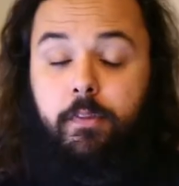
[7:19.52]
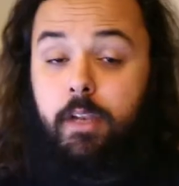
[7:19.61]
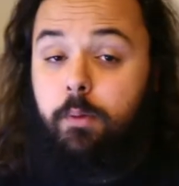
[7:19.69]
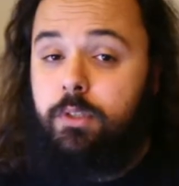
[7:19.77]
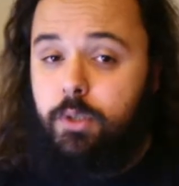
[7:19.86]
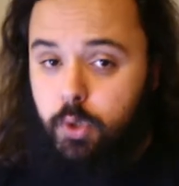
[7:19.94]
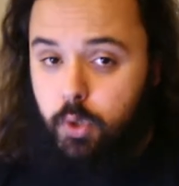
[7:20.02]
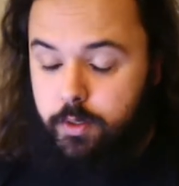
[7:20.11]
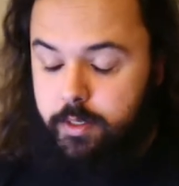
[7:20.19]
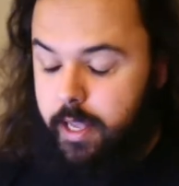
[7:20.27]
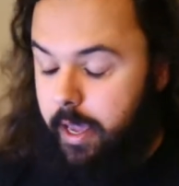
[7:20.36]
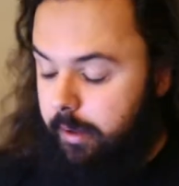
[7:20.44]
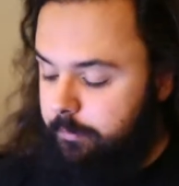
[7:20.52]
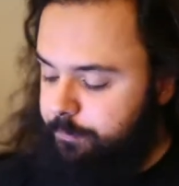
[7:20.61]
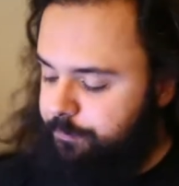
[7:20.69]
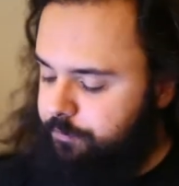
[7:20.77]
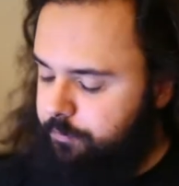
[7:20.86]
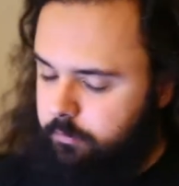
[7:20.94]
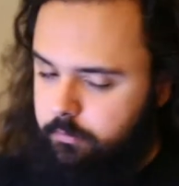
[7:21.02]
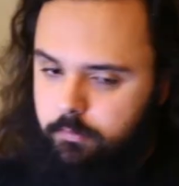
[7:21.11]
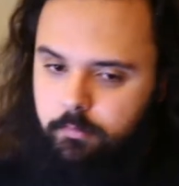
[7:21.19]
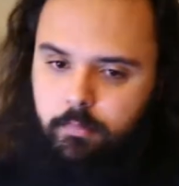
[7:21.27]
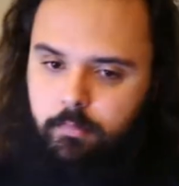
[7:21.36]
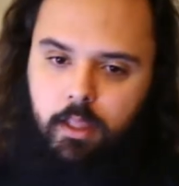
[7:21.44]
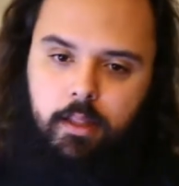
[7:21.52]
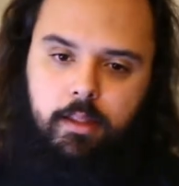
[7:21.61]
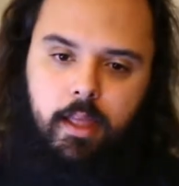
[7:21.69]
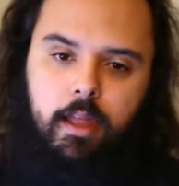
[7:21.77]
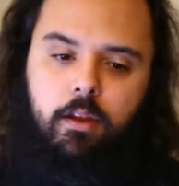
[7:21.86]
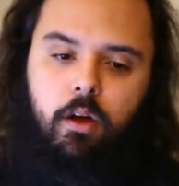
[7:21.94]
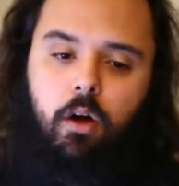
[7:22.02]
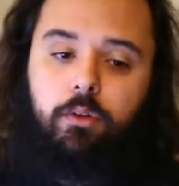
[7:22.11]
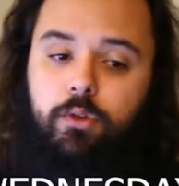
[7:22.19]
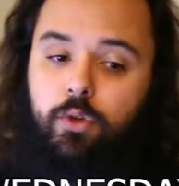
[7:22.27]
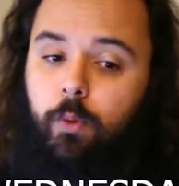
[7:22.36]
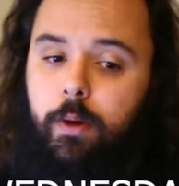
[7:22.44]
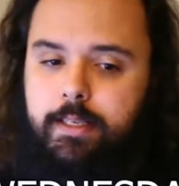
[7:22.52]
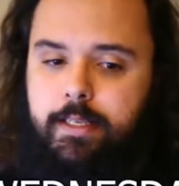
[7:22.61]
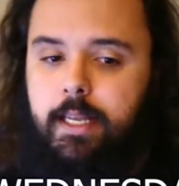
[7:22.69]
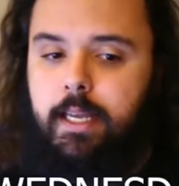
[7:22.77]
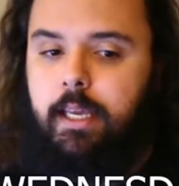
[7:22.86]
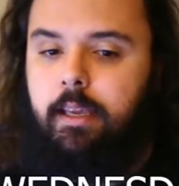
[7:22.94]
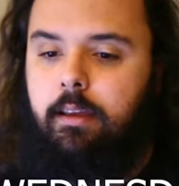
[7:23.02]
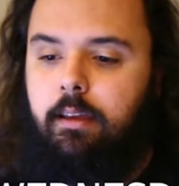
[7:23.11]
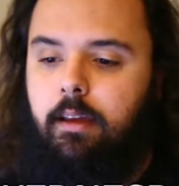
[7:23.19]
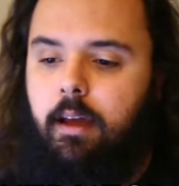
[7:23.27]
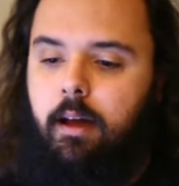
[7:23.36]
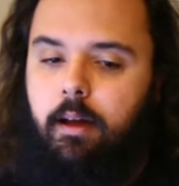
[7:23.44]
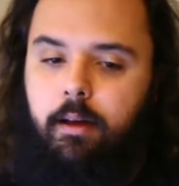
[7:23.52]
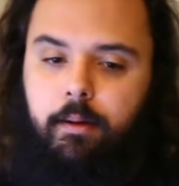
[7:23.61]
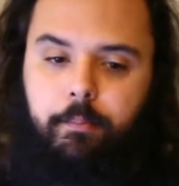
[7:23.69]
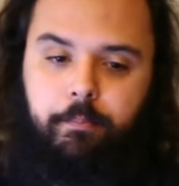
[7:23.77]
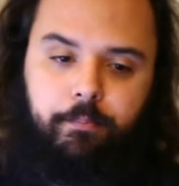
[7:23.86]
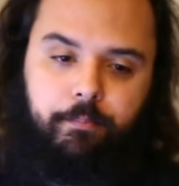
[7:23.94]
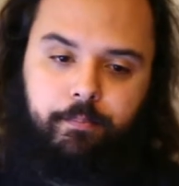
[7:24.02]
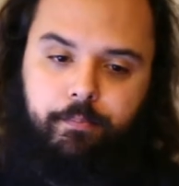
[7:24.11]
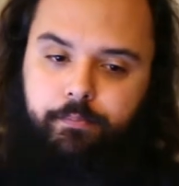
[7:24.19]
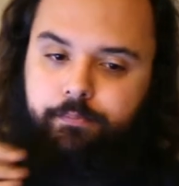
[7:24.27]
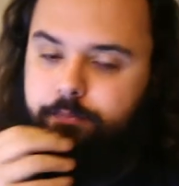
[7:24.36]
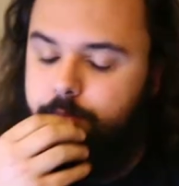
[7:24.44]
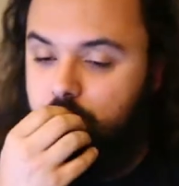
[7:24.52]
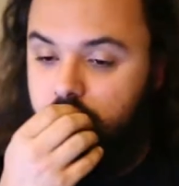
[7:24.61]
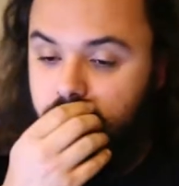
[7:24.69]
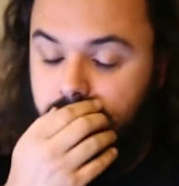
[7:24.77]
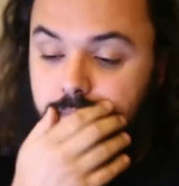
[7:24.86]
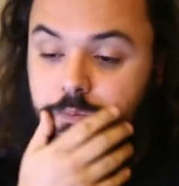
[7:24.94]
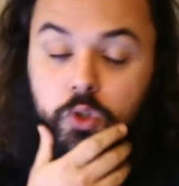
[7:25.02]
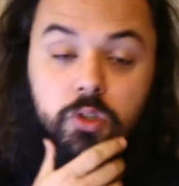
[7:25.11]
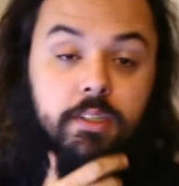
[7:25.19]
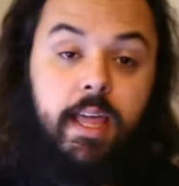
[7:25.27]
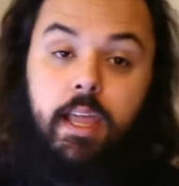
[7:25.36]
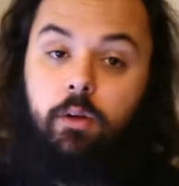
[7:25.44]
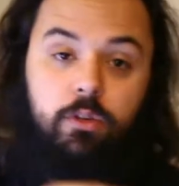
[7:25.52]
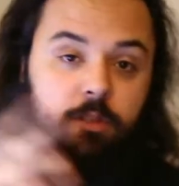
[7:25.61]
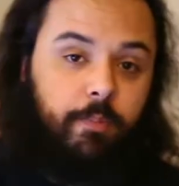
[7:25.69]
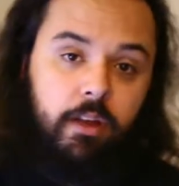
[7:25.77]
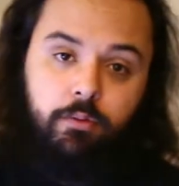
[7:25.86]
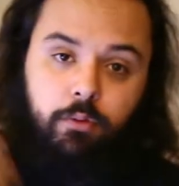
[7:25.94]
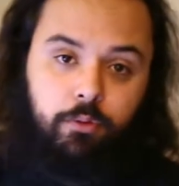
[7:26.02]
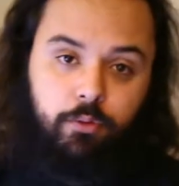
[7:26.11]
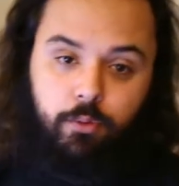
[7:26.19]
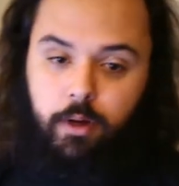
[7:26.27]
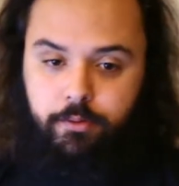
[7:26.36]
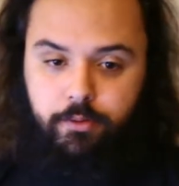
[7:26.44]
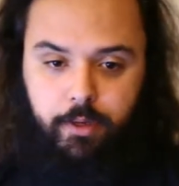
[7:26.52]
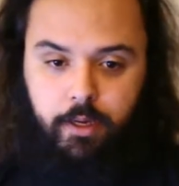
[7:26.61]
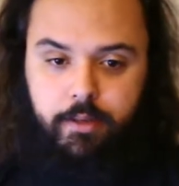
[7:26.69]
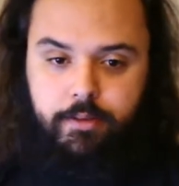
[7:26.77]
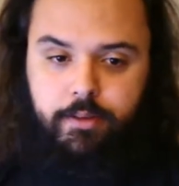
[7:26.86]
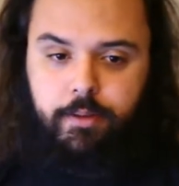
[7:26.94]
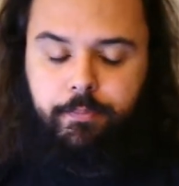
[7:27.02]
that was the Tuesday. Then on to Wednesday, the day was painful throughout, to be honest.